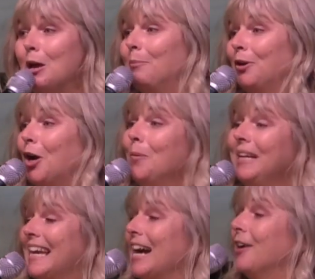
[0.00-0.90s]
But I want
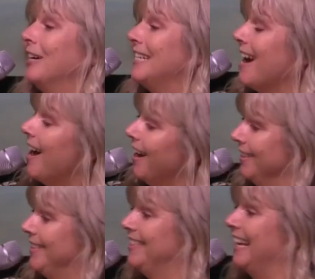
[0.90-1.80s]
to encourage
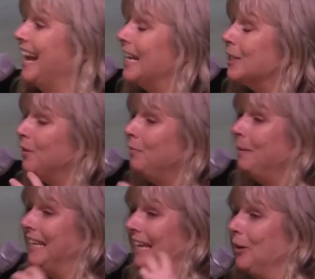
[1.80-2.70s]
us that as we've
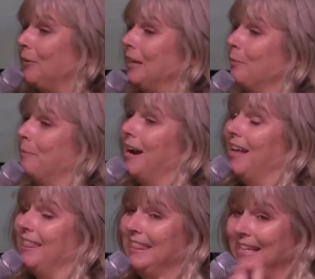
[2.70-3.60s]
been hearing about
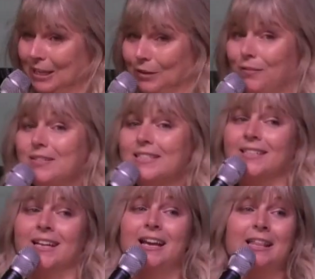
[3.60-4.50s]
the
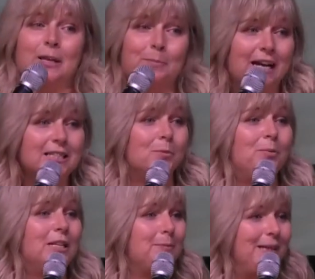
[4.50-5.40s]
gifts that Pastor
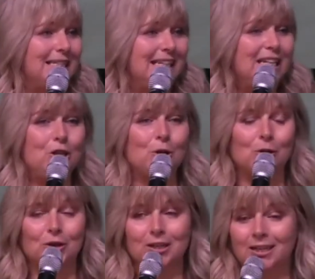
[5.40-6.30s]
Brett's been teaching
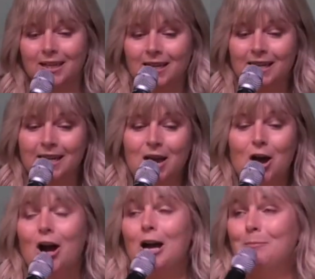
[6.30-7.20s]
on,
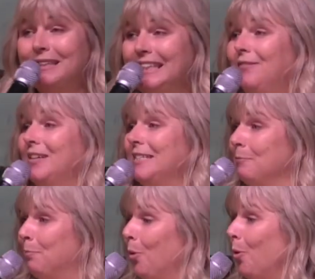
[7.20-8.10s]
I believe it's
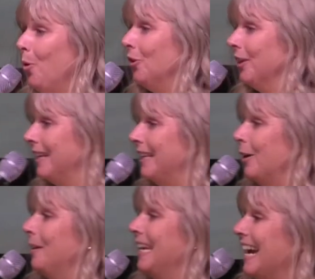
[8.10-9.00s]
important
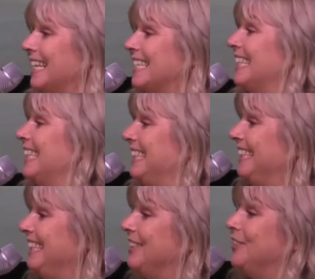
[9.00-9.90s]
that we actually
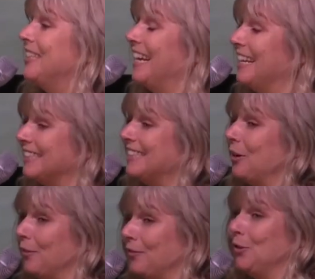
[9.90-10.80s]
yield
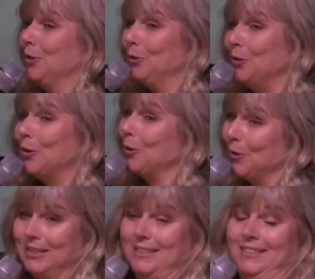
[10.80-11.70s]
ourselves to
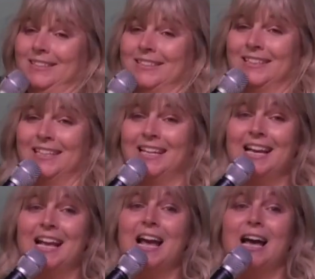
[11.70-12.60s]
God.
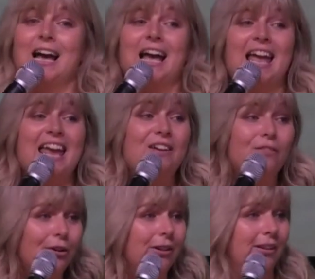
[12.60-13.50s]

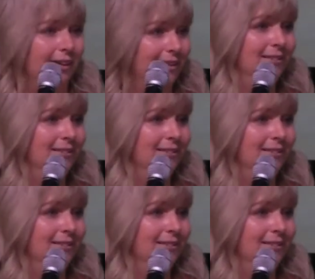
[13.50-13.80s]
Everything.